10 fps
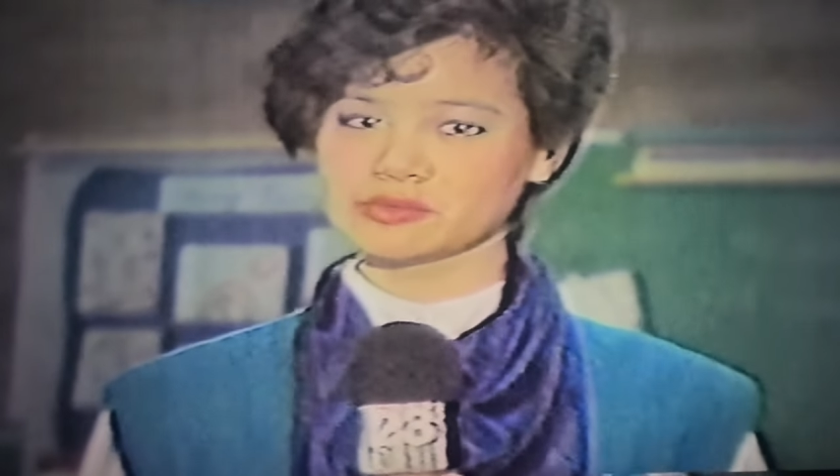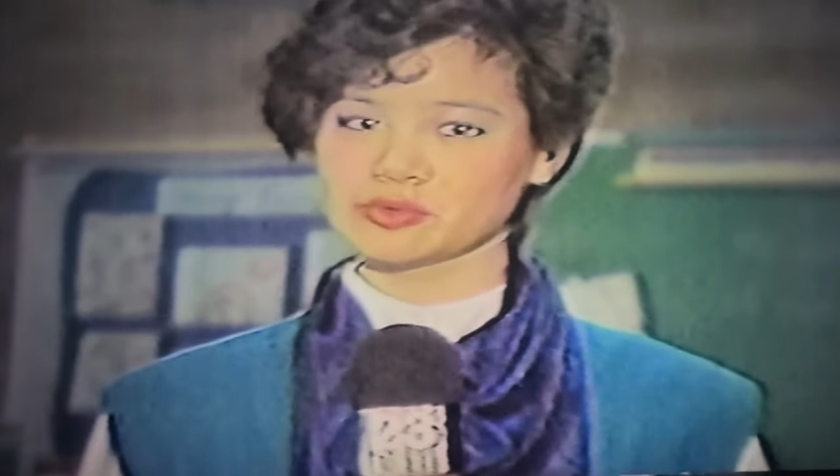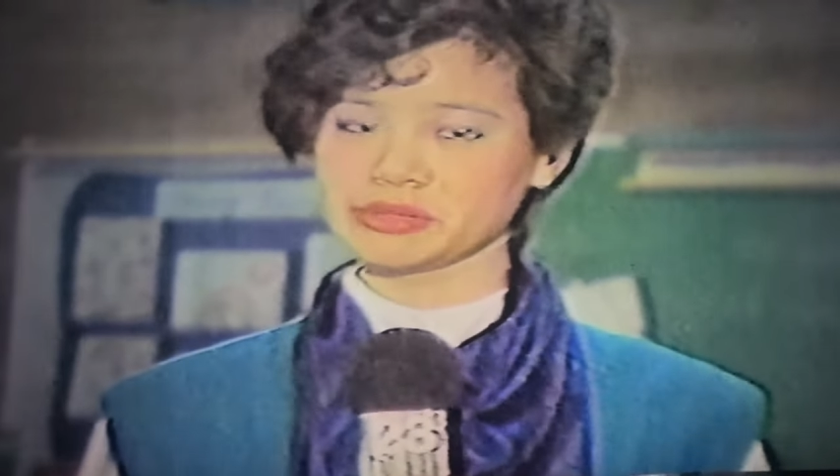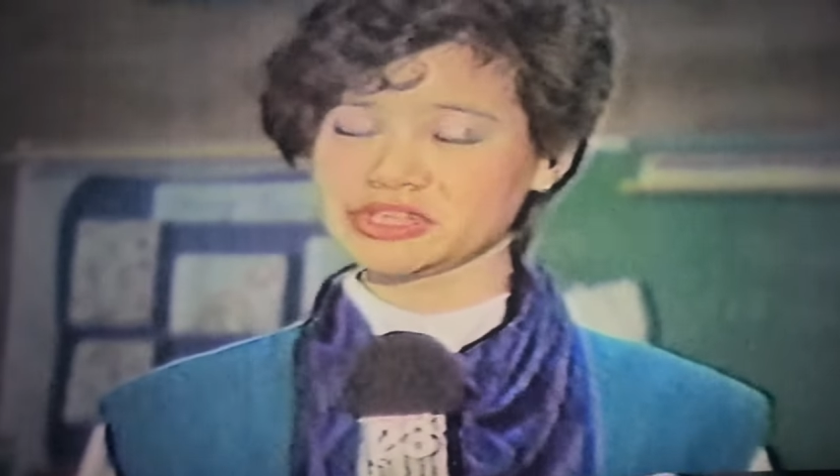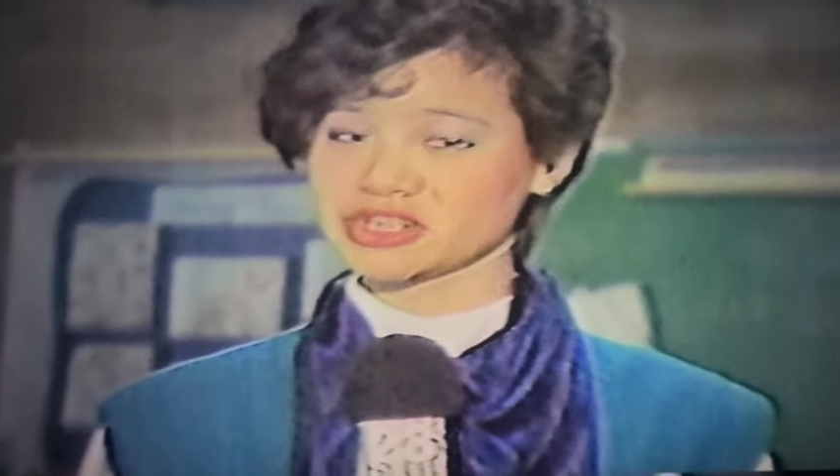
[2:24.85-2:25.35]

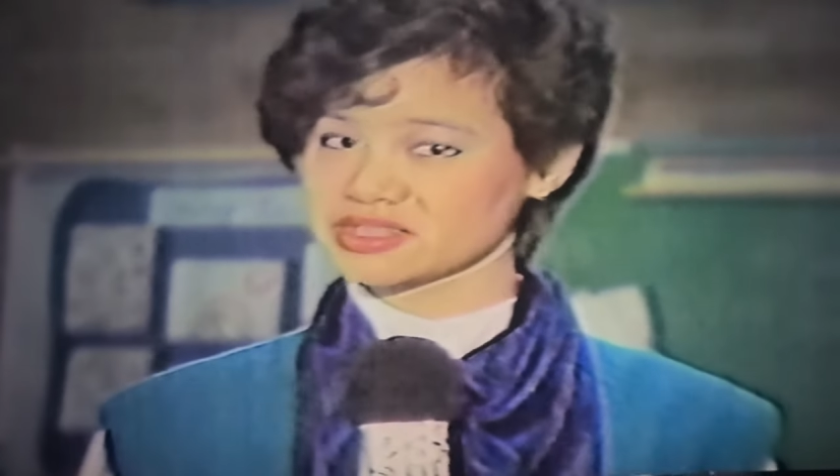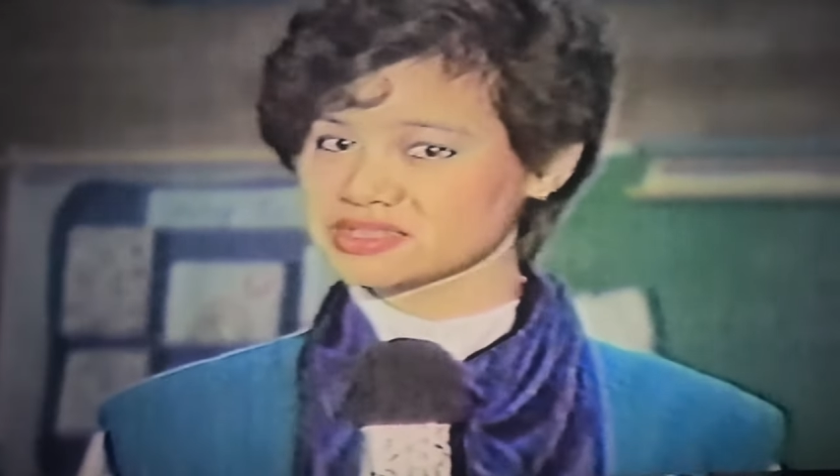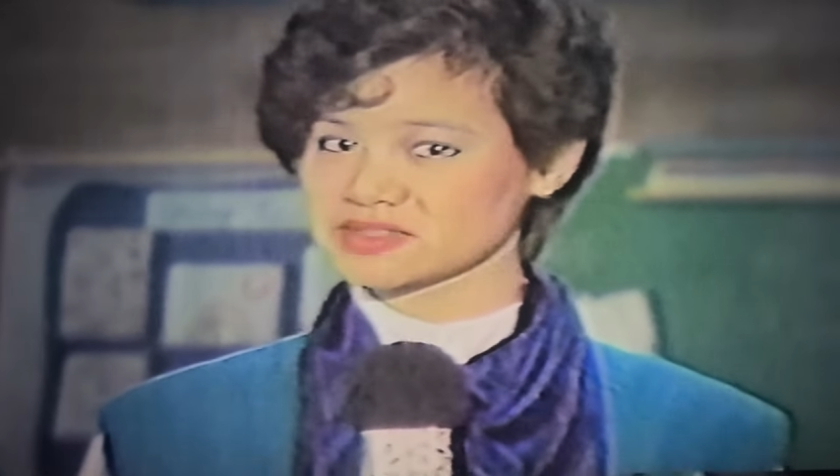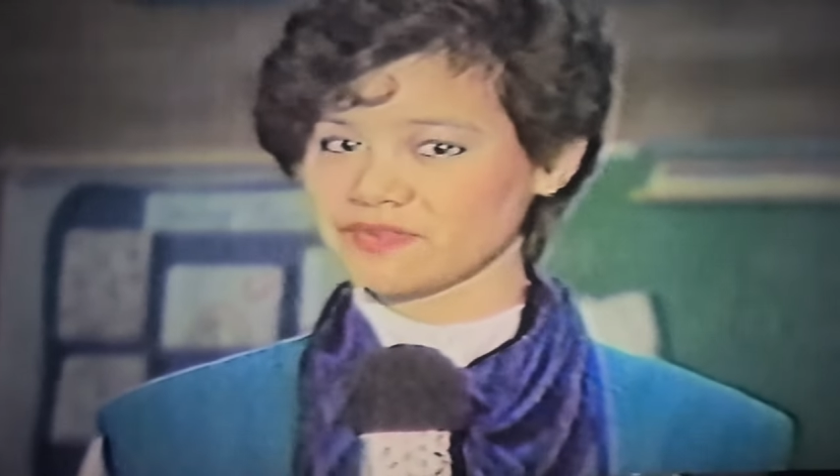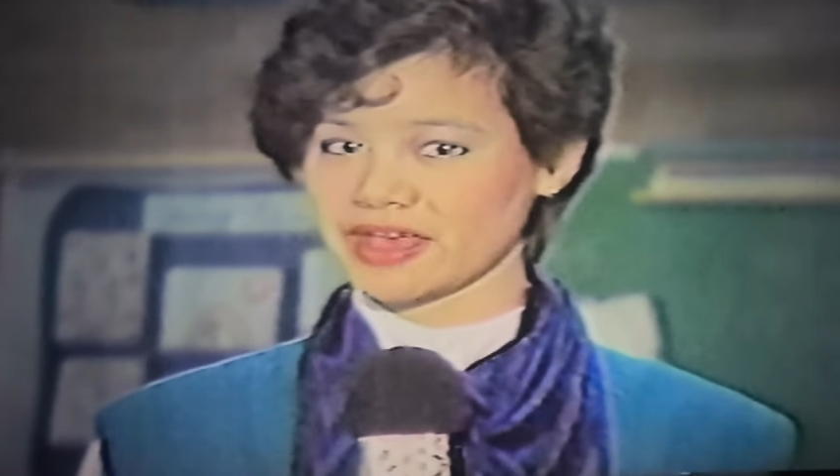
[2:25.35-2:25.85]
will be
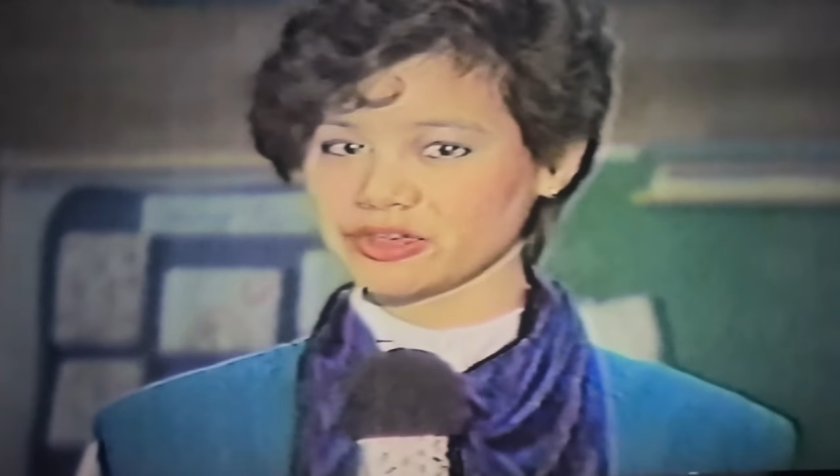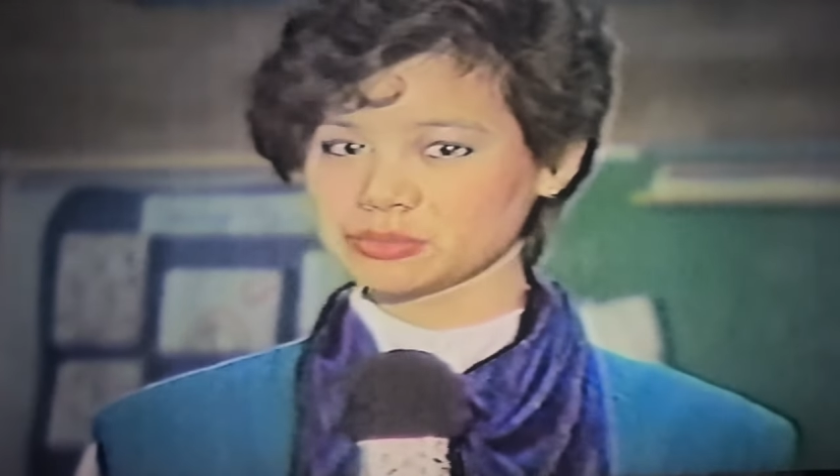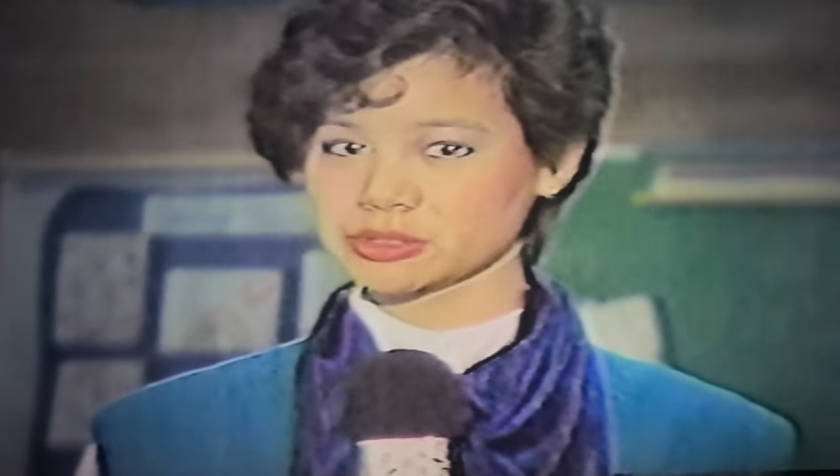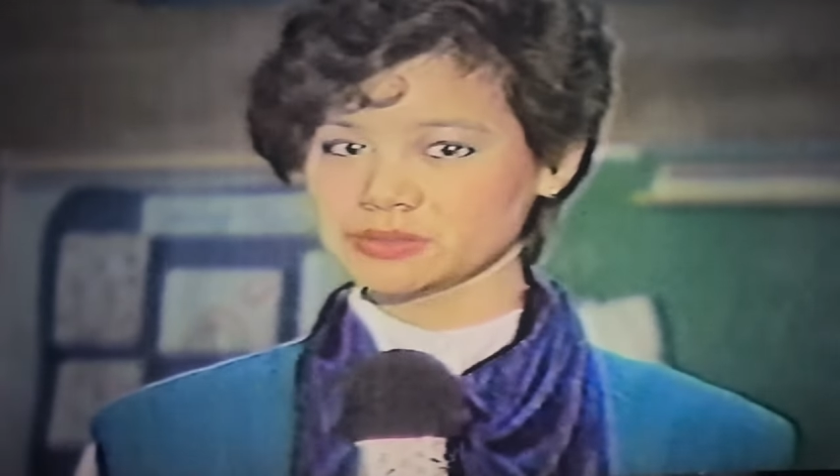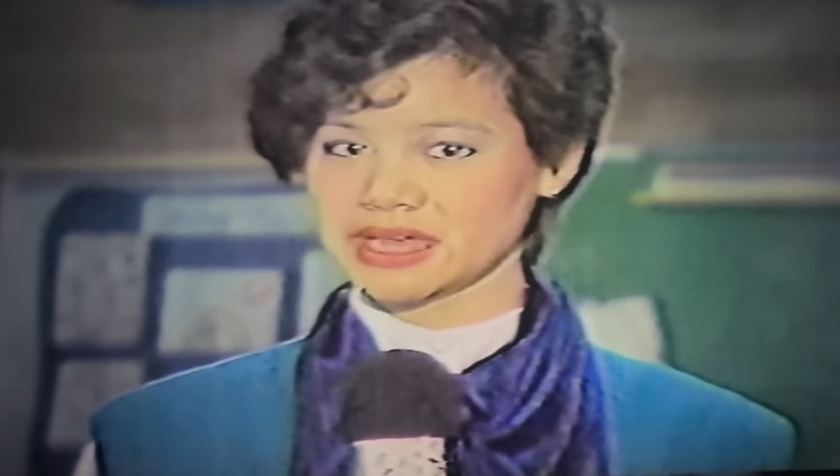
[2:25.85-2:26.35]
just as
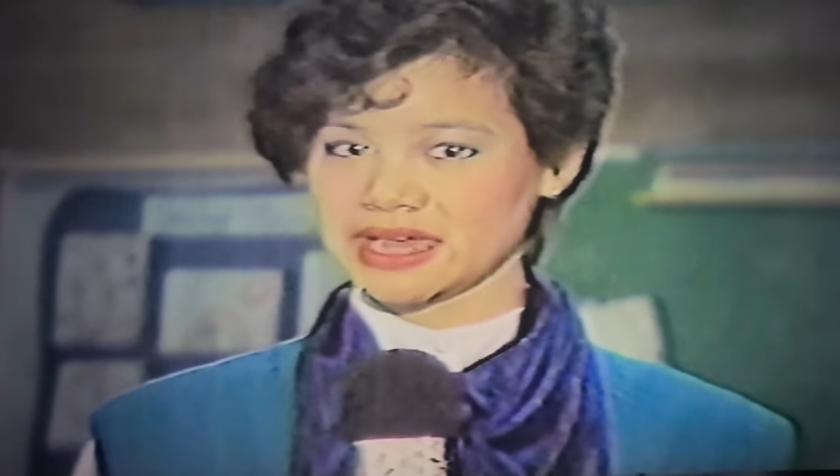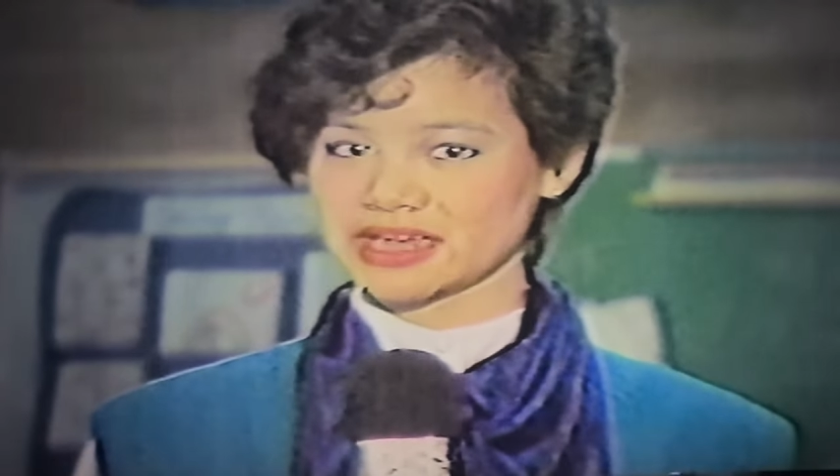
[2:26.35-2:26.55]
valuable